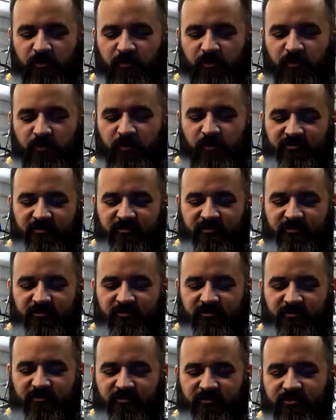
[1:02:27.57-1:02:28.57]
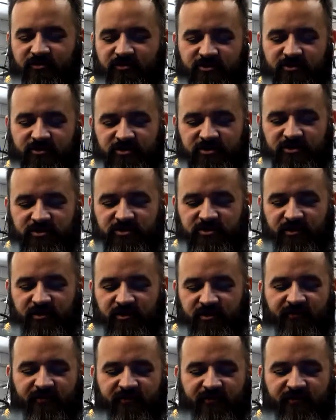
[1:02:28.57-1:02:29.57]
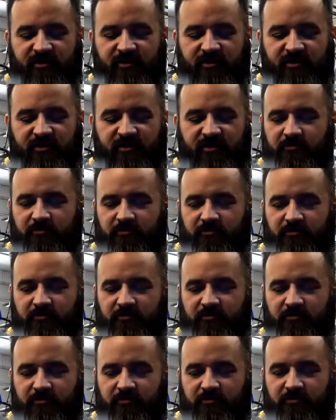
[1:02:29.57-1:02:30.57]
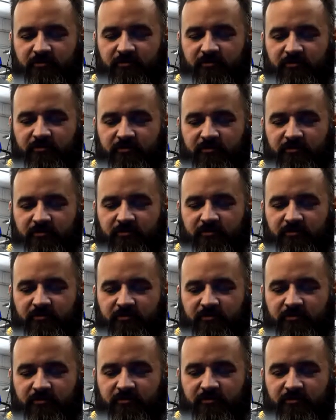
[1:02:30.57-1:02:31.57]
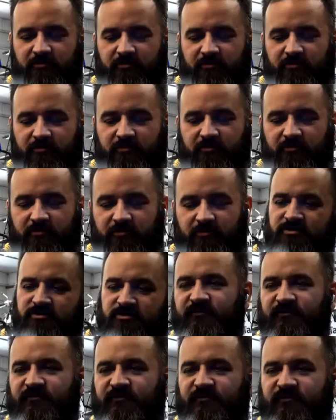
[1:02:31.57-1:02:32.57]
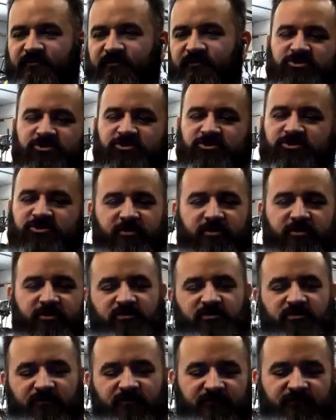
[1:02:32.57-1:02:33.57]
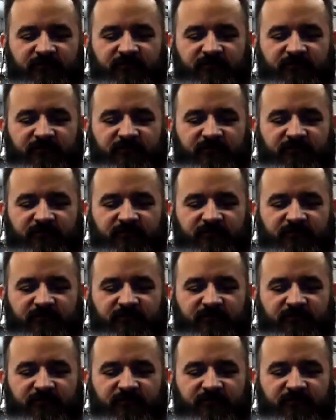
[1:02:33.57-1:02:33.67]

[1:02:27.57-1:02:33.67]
you knew somebody, you could just like, if you had a friend there, you could be like, here's my Venmo and just ship all this stuff.